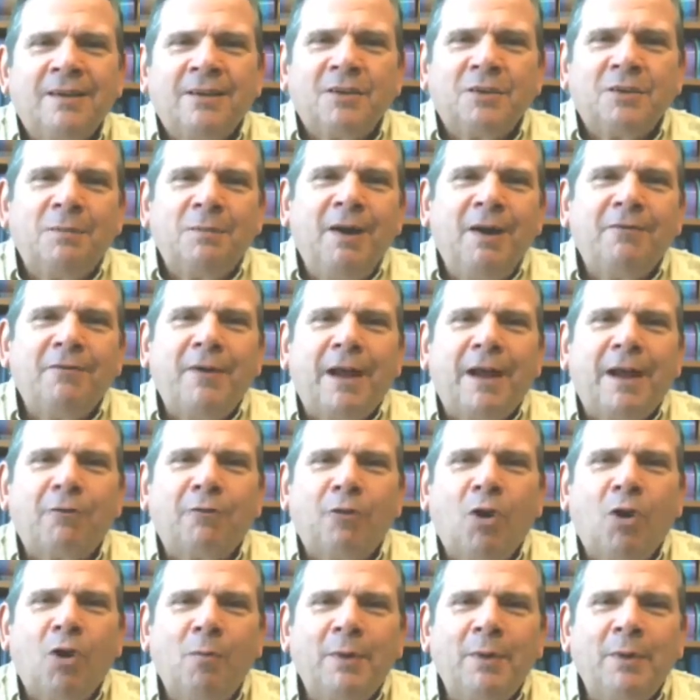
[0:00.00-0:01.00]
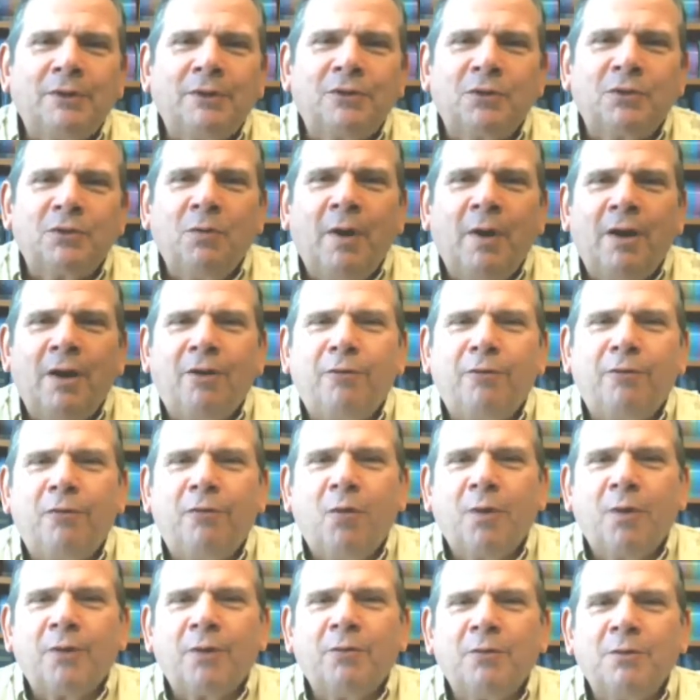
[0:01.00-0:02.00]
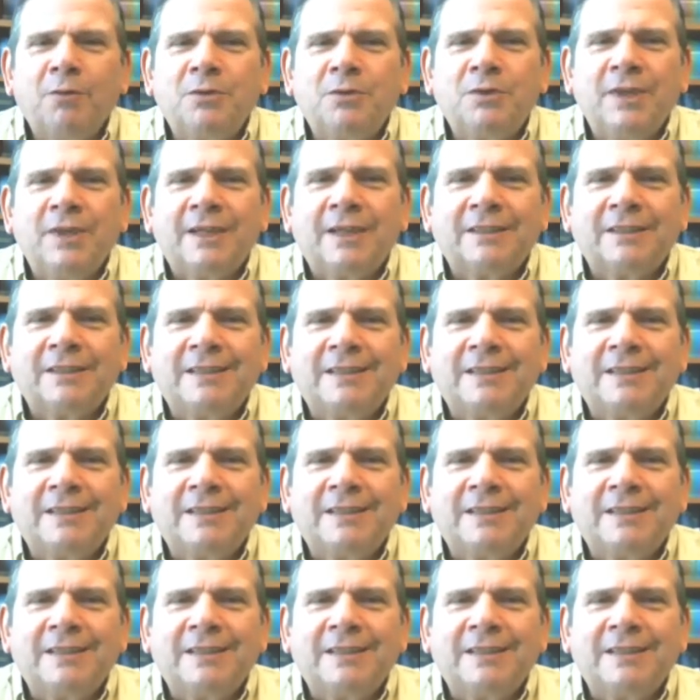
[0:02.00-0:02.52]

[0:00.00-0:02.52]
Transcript: As a matter of fact, Romans 12, 4 through 6